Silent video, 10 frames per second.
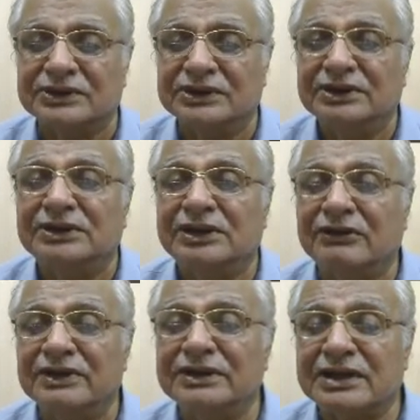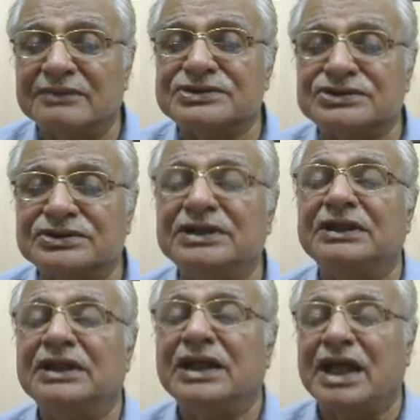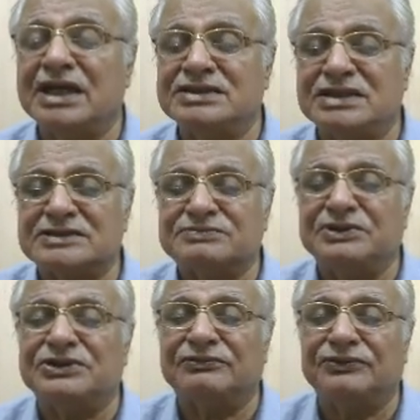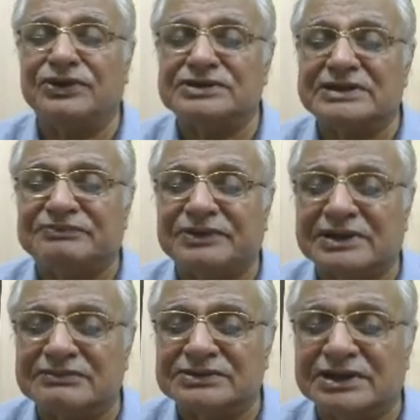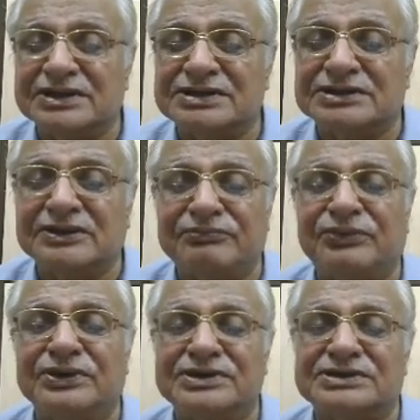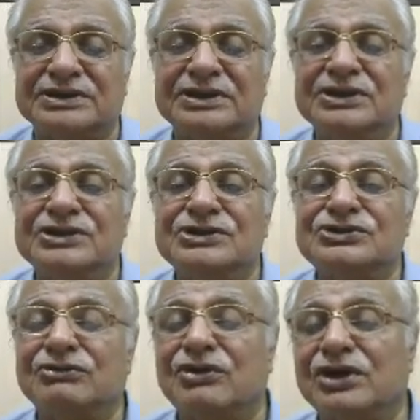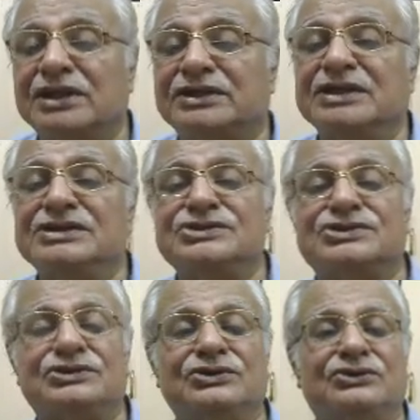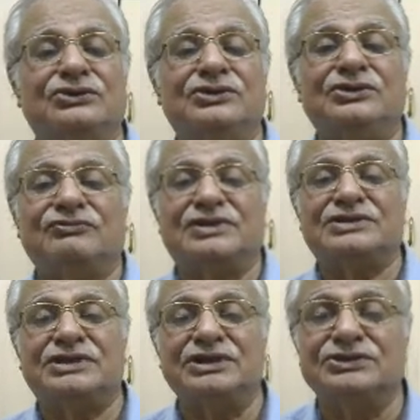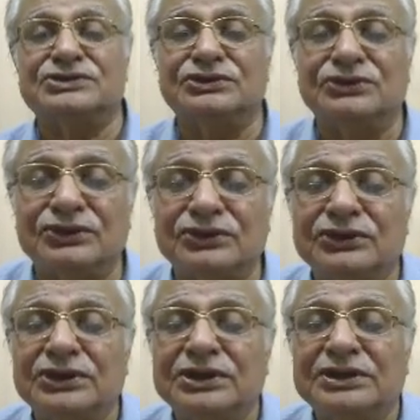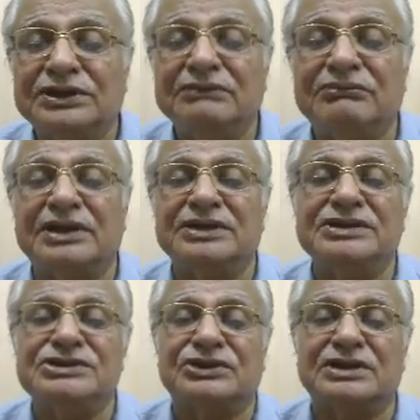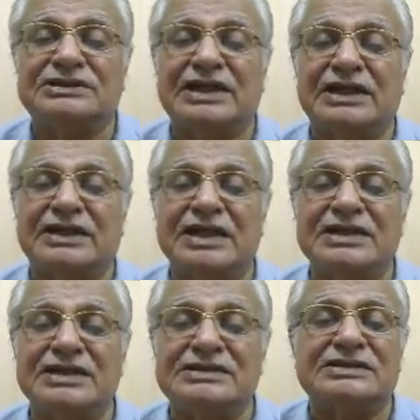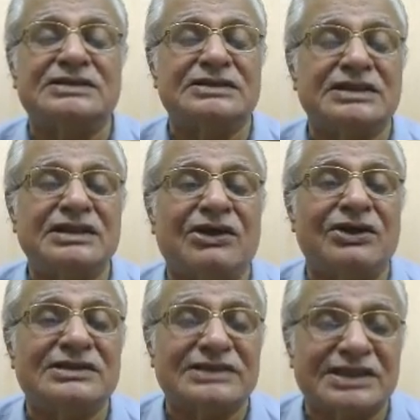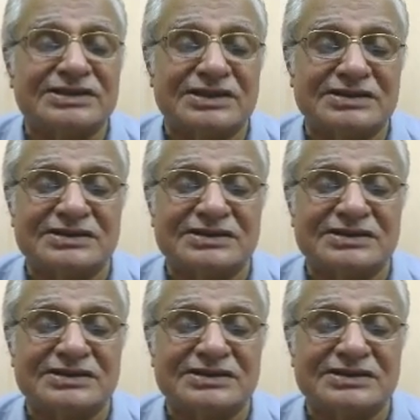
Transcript: Now when it comes to the adjustment of loss as per terms condition of policy. So what are things you should know? First thing you should know, the Marine Insurance Act 1963, all sections.